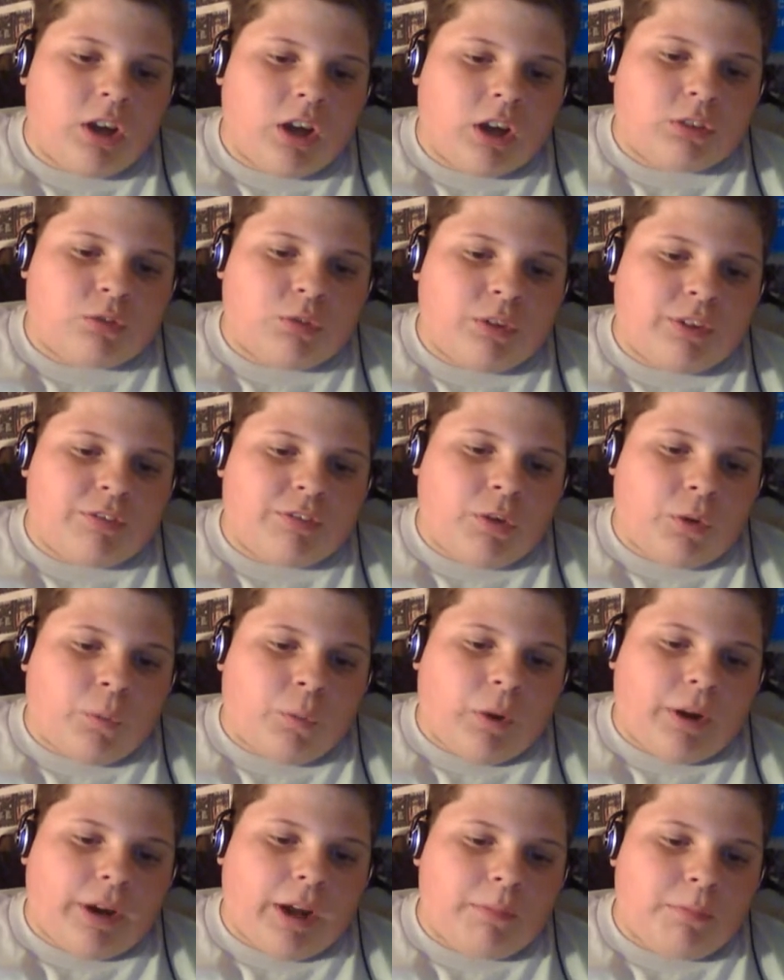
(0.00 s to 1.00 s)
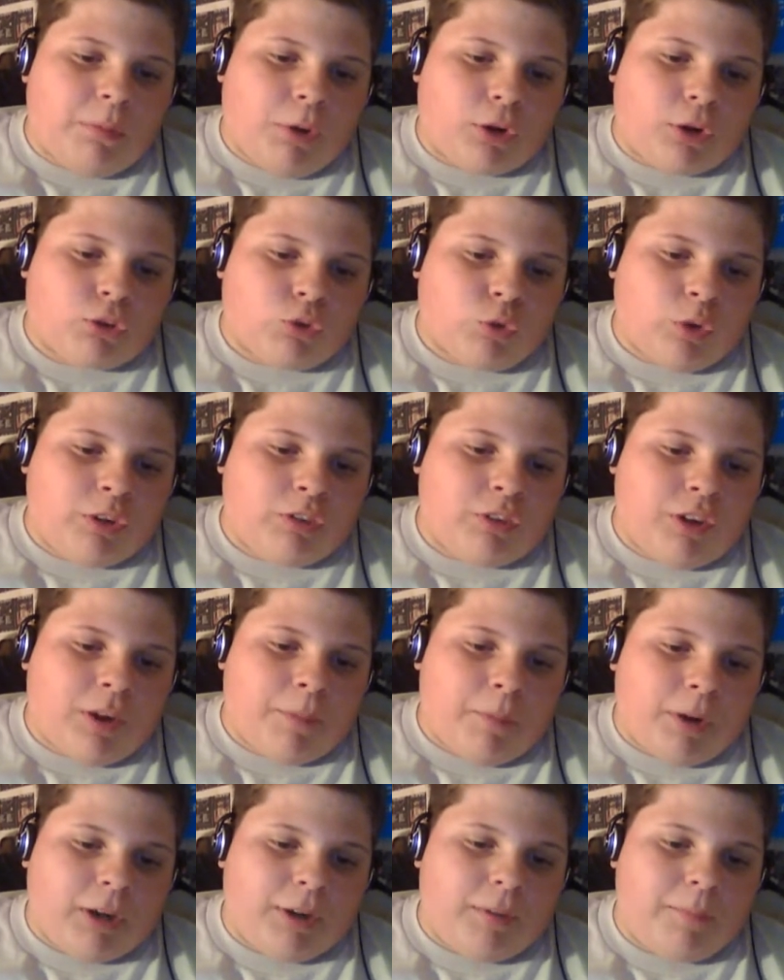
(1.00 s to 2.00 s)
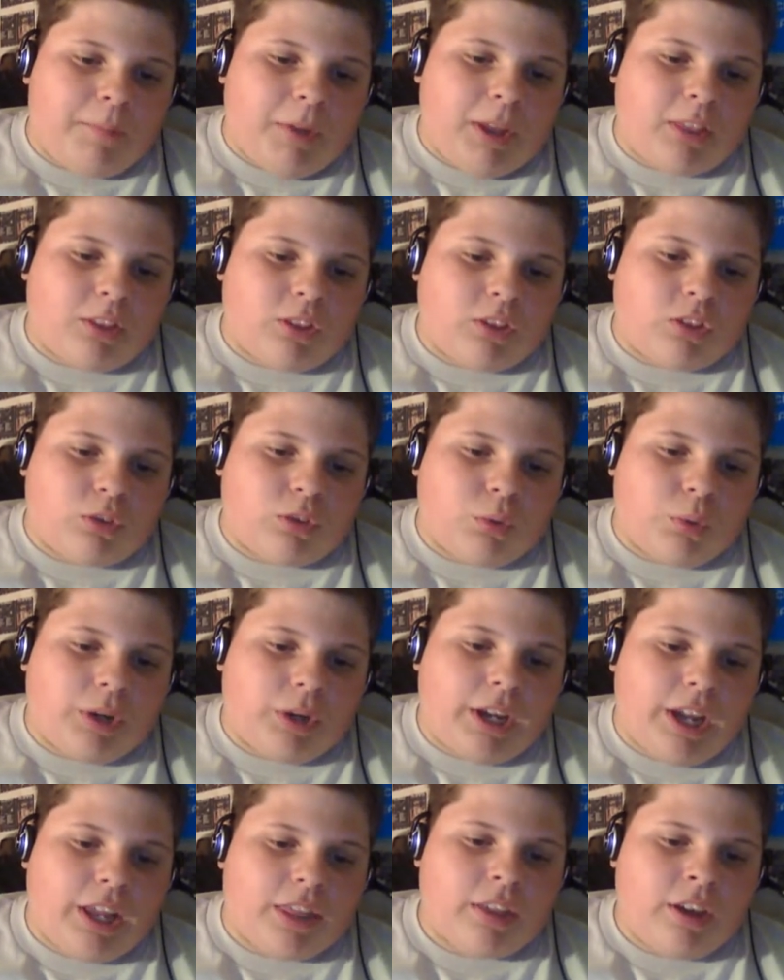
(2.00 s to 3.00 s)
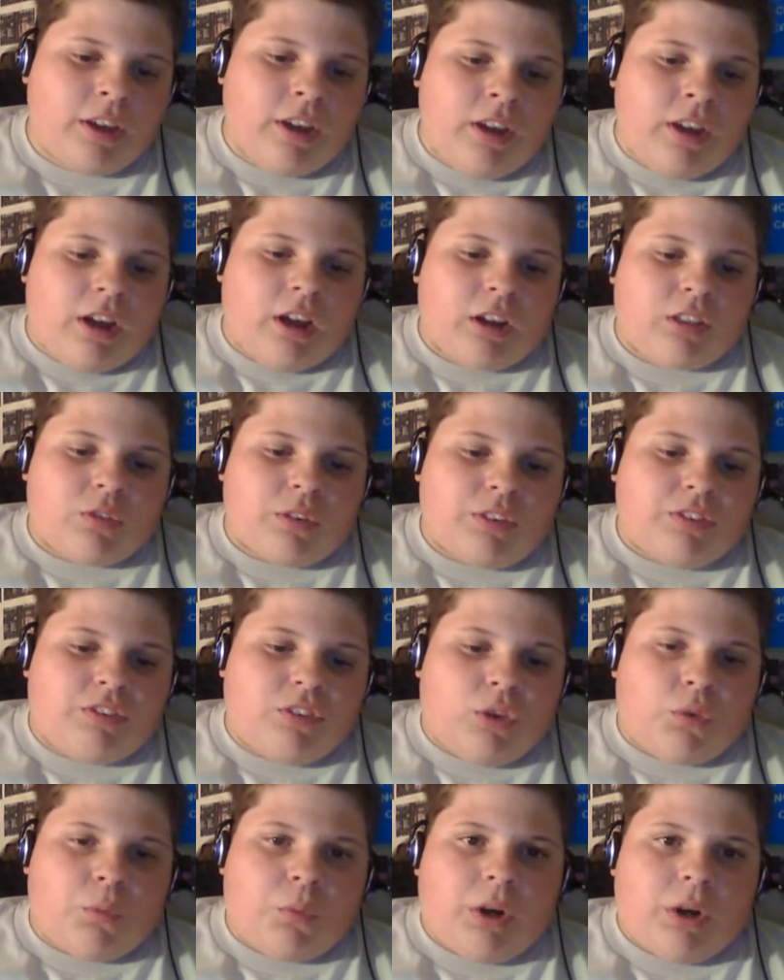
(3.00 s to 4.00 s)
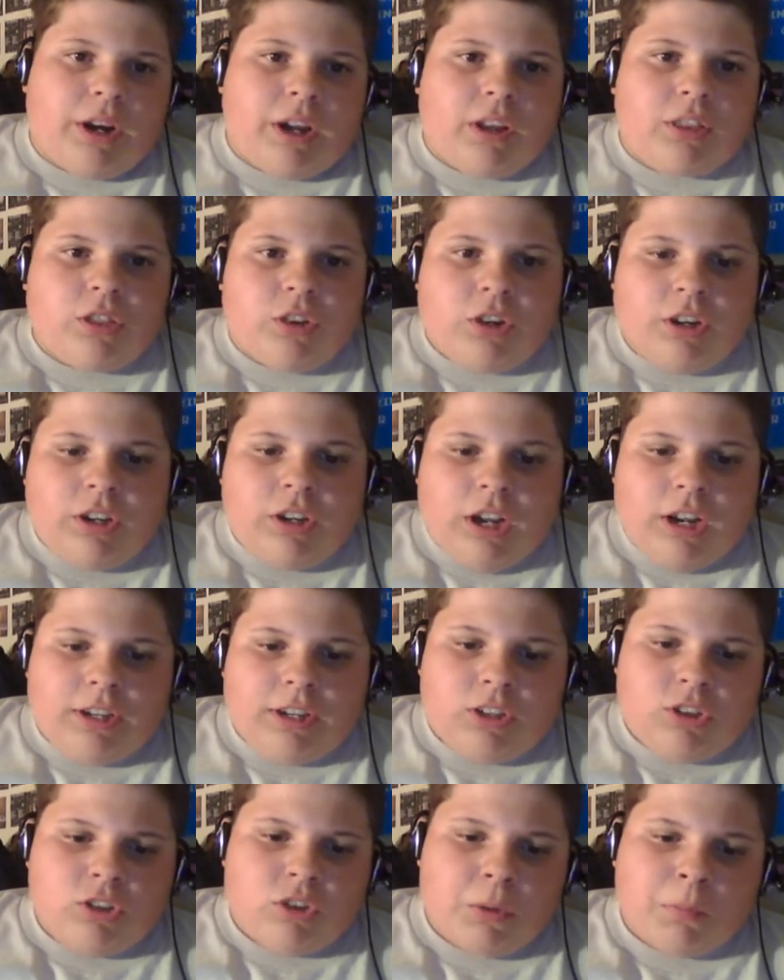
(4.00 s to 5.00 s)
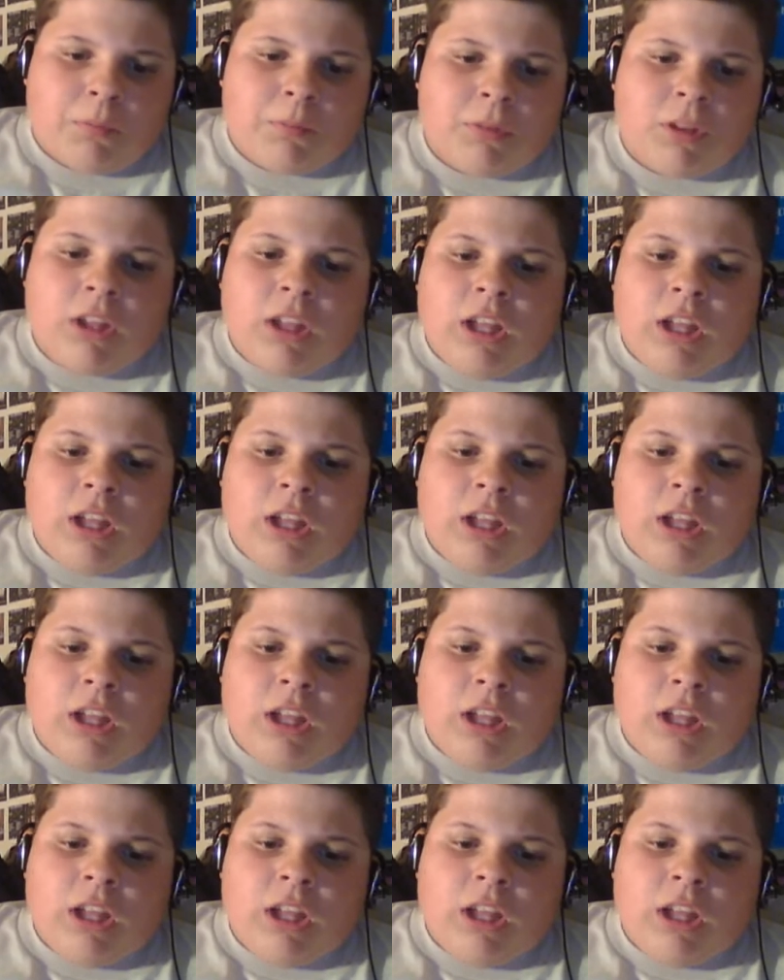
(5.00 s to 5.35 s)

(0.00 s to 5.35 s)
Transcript: A three-furlong workout, Parx Racing on May the 28th, a three-furlong workout, 39-2.